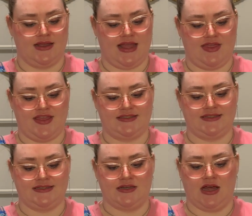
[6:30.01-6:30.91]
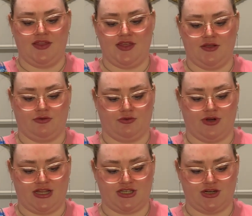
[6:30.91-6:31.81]
and this is not the
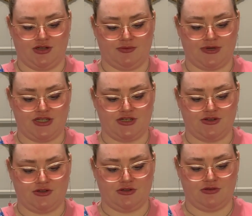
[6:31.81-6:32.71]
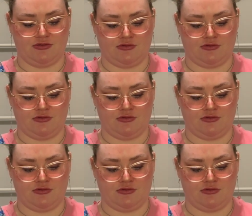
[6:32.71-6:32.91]
original